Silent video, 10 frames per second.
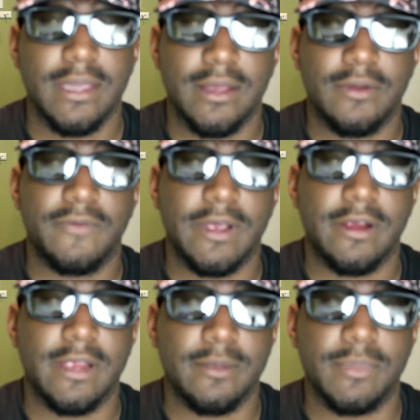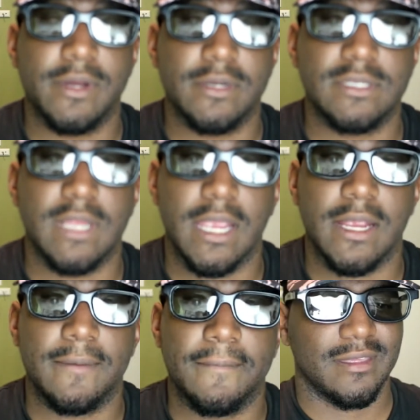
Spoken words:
in a very bitter state.